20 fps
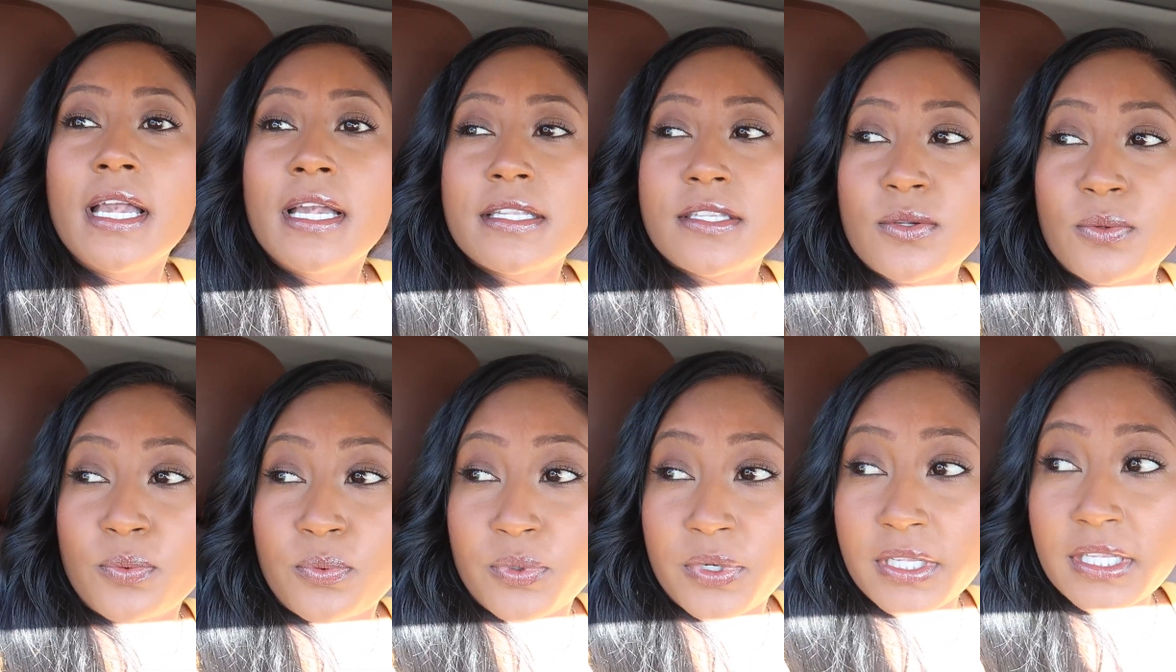It's a
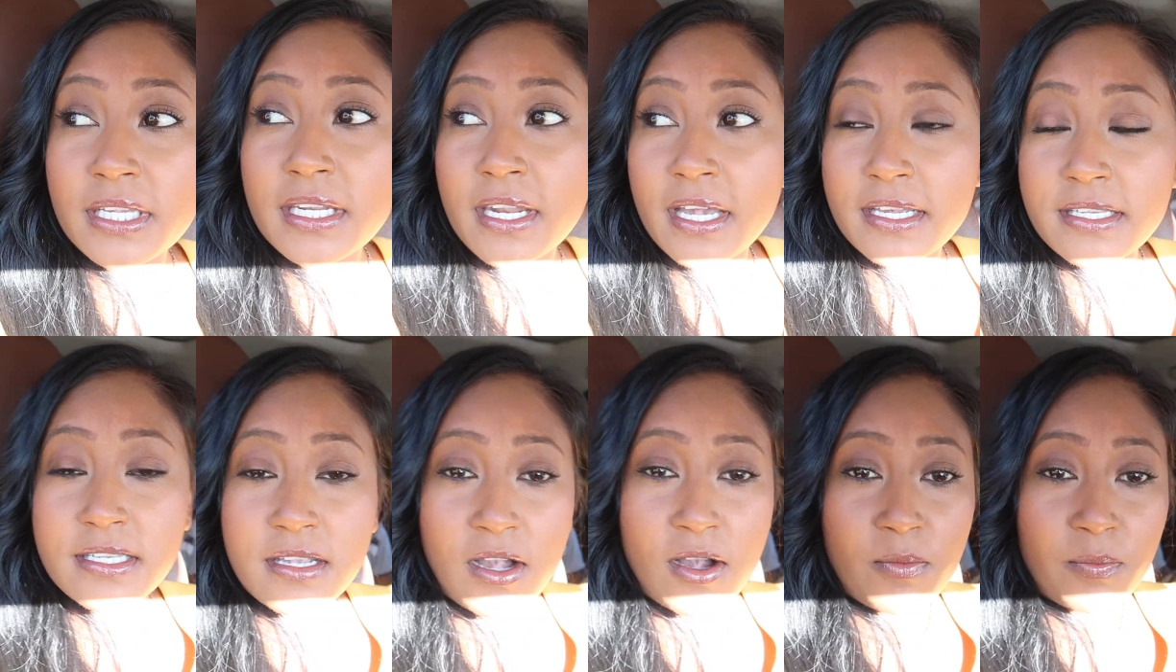really
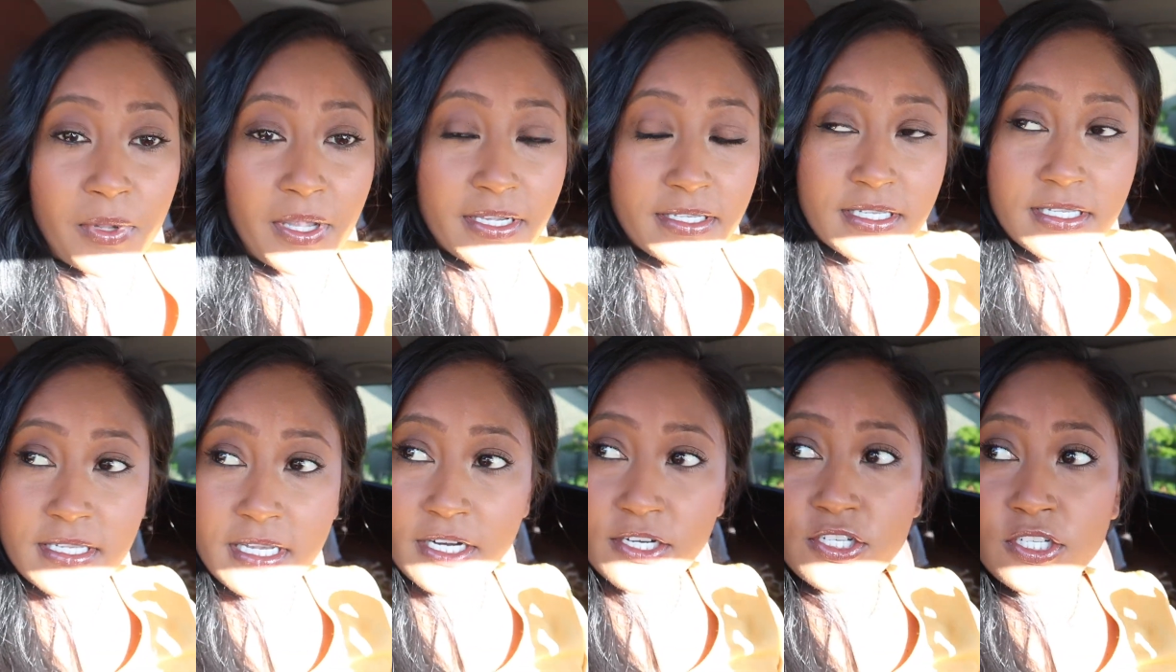nice complex.
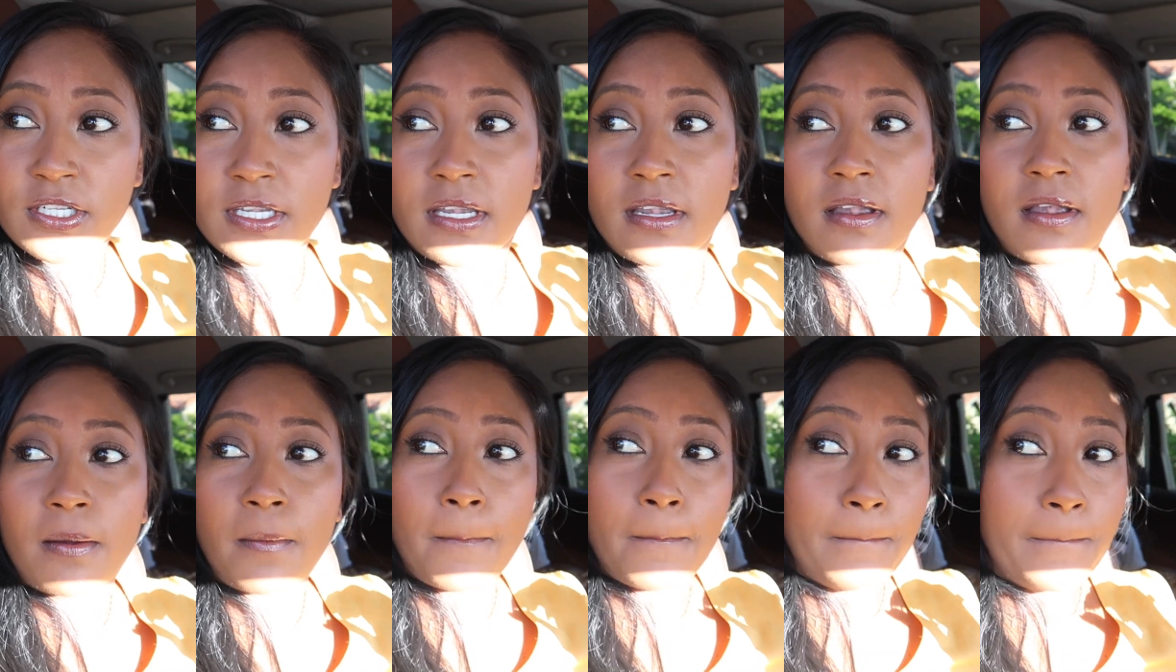It's actually
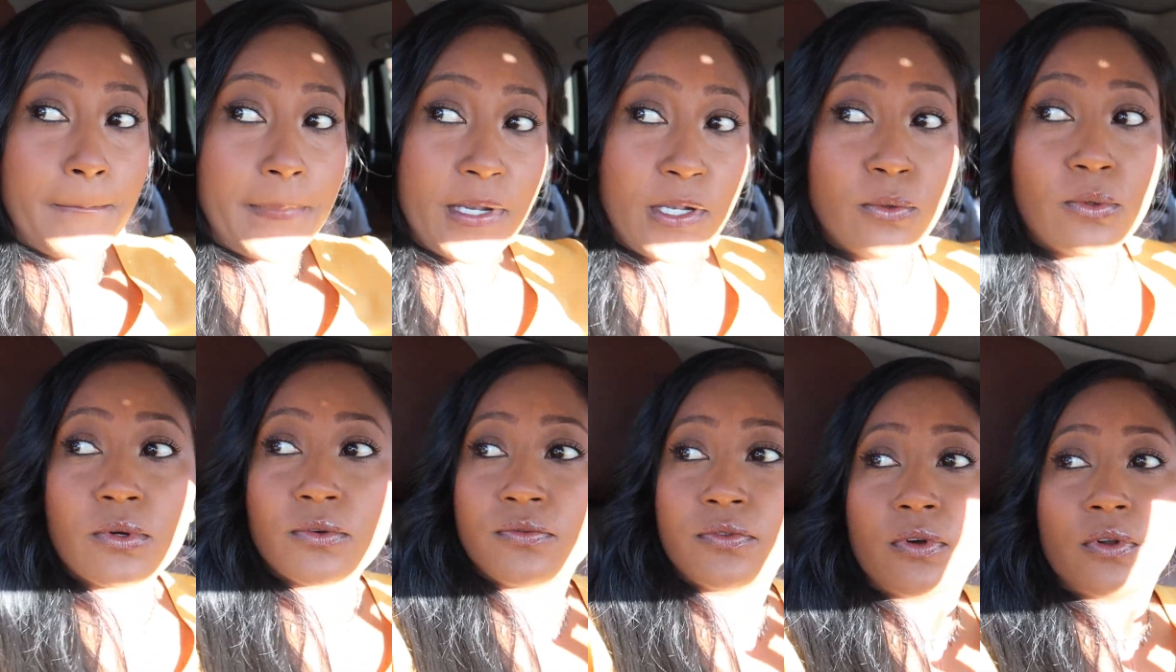
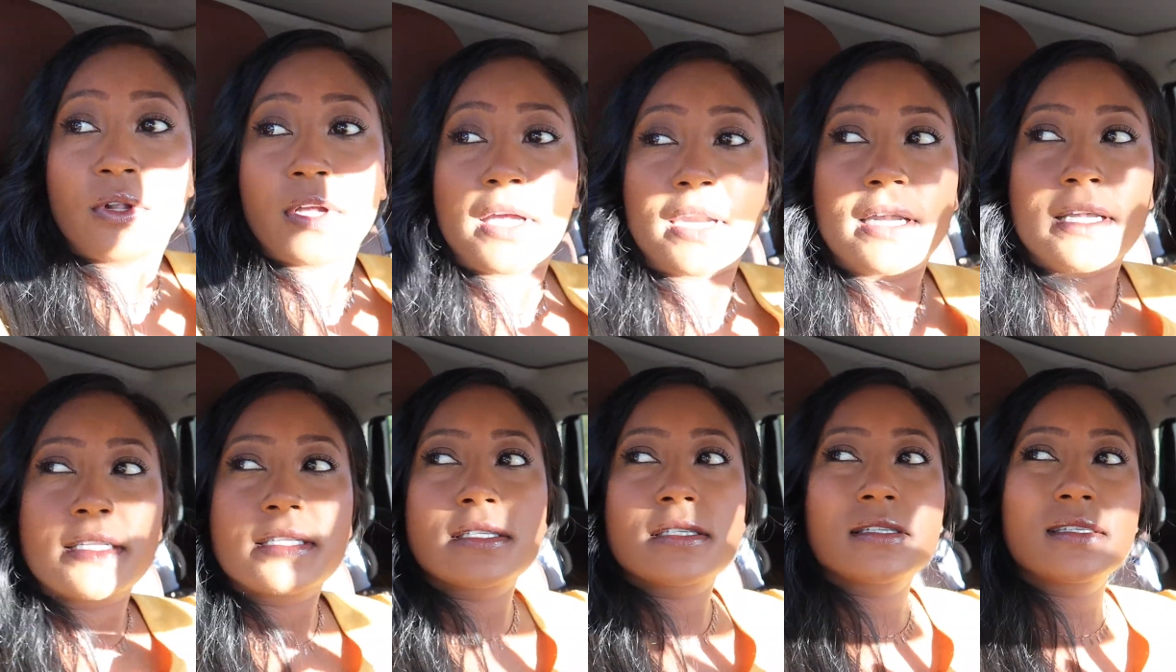beautiful and
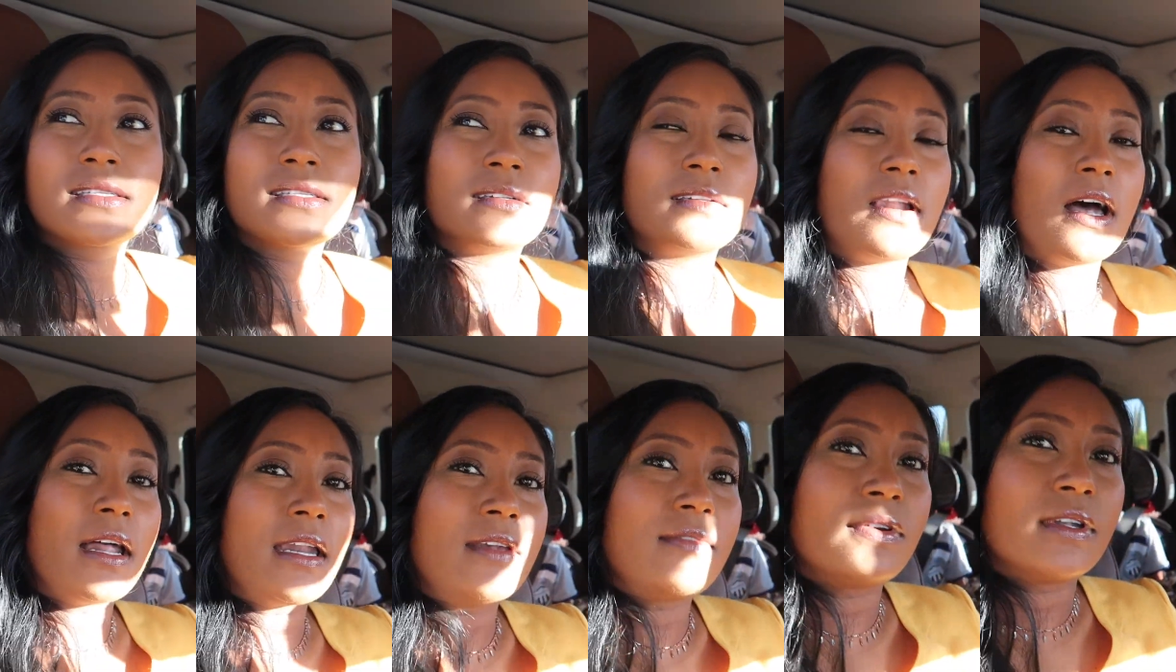it's
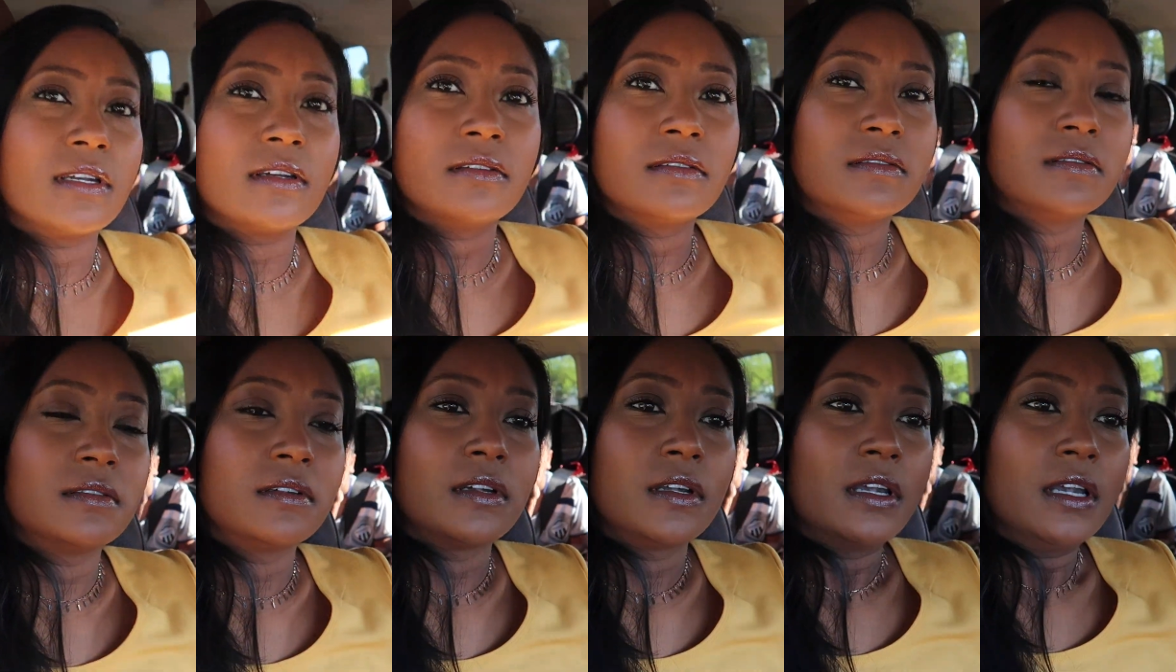not even,
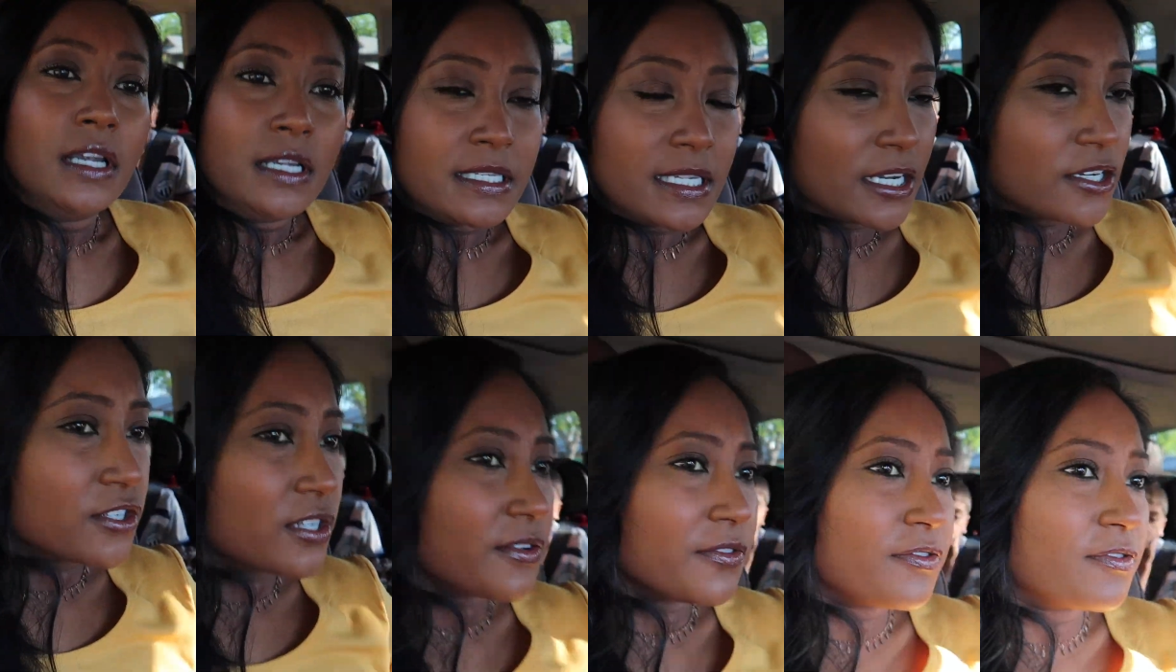it's
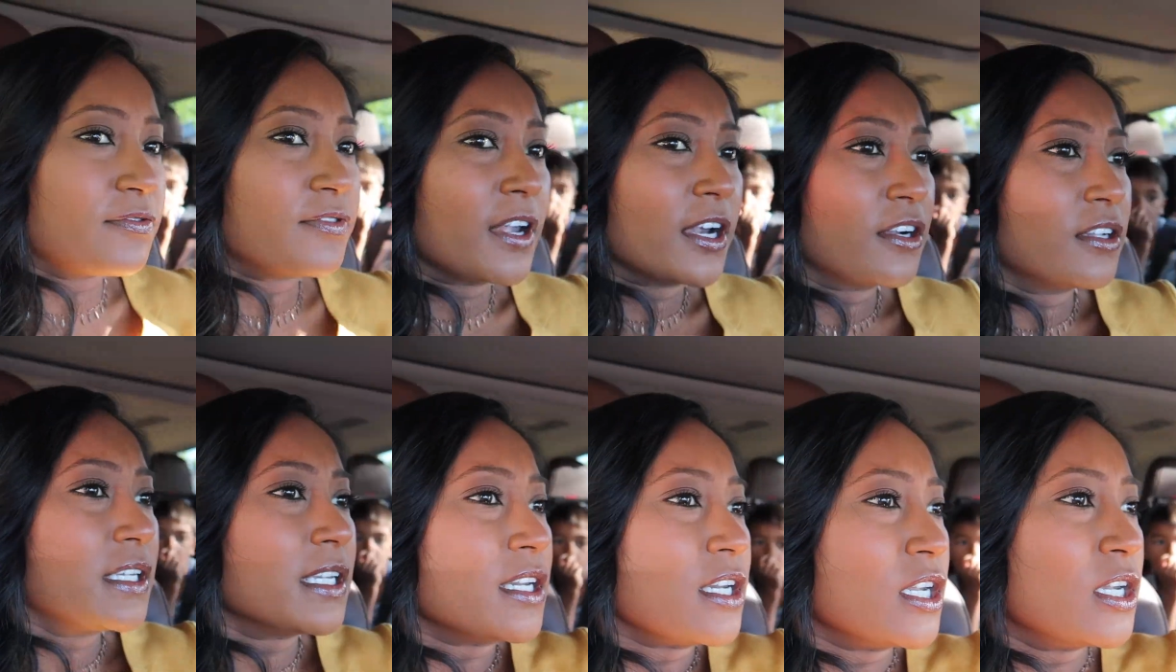actually
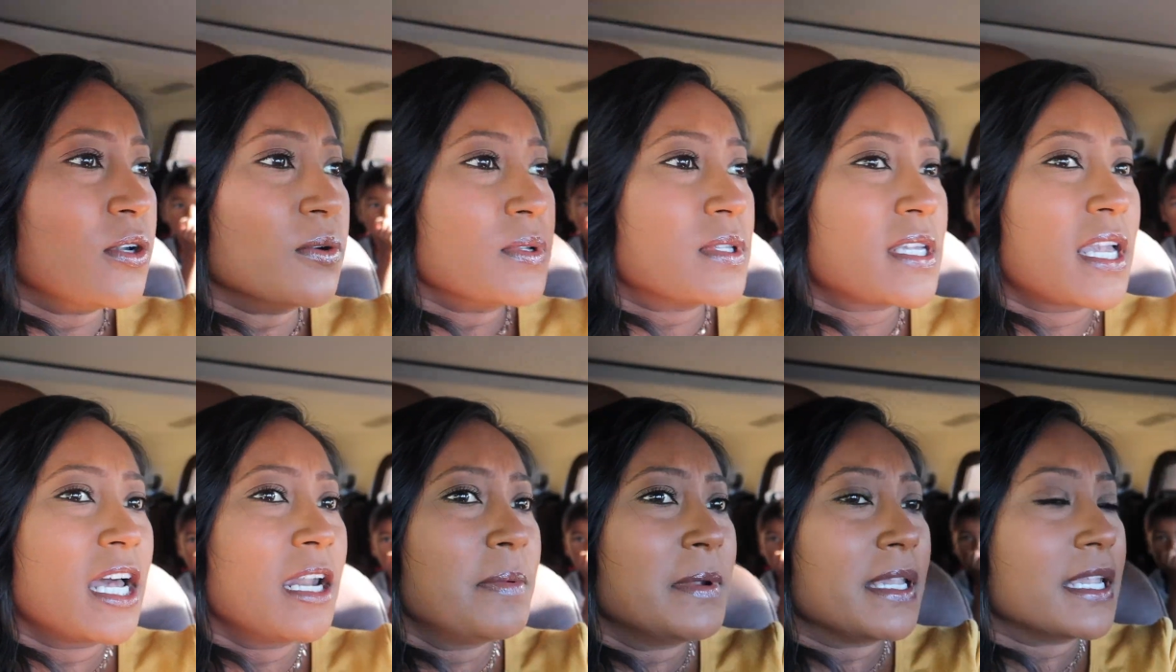fairly new. It's
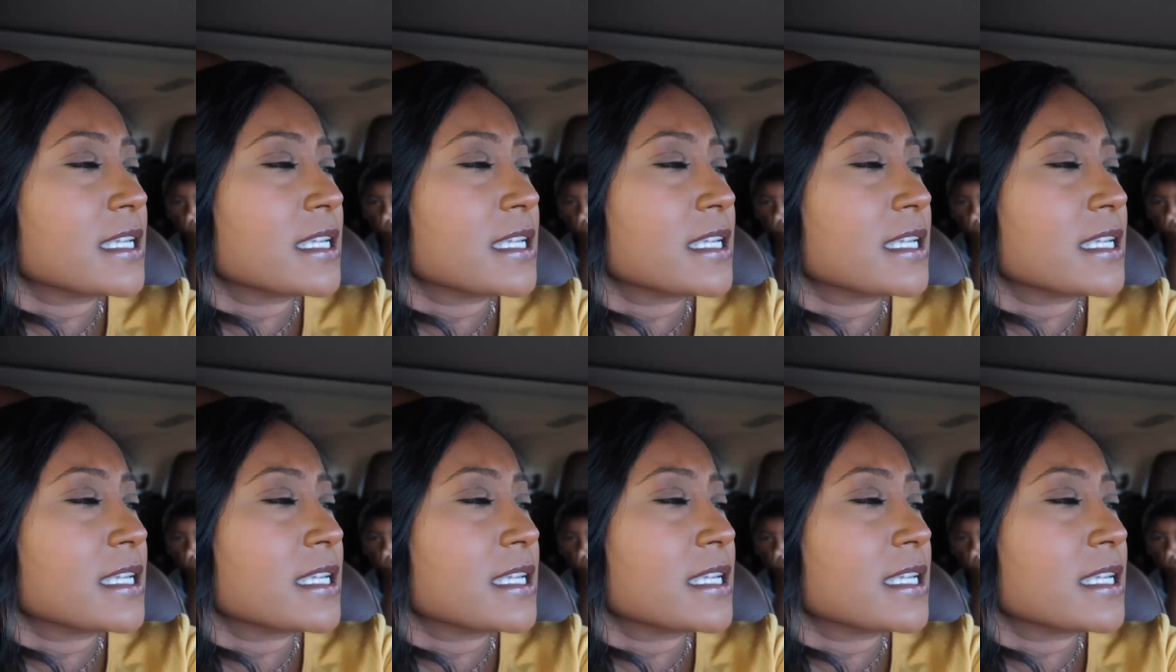gotta be